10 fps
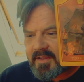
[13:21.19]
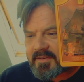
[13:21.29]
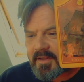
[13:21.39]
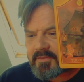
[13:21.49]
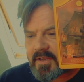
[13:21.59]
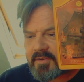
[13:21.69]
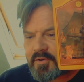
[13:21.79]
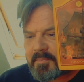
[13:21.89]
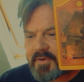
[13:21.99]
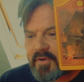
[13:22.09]
Now turn your
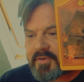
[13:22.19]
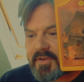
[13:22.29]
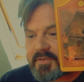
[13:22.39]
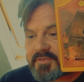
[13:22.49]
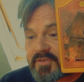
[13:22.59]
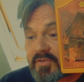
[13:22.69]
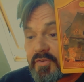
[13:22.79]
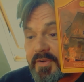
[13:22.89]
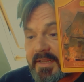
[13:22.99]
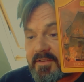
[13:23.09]
binoculars to
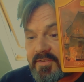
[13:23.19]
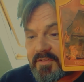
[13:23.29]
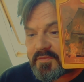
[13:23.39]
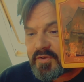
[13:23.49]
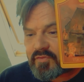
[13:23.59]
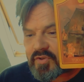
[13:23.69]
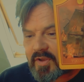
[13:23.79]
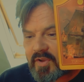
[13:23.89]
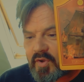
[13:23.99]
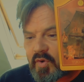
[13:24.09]
look into the future.
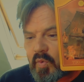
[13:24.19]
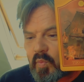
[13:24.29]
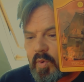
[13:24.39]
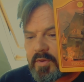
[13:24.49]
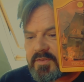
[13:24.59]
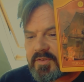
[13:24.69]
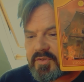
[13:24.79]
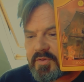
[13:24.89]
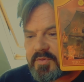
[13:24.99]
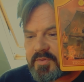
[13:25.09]
What do
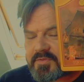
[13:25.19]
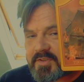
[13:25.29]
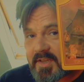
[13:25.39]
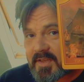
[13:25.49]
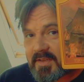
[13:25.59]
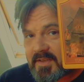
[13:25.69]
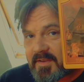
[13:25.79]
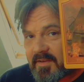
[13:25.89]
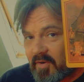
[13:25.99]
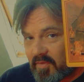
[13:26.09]
you see
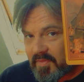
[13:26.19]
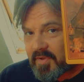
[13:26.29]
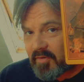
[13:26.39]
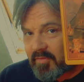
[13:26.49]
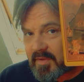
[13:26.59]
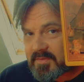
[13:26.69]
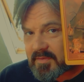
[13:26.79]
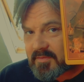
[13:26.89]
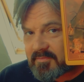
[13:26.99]
on the horizon?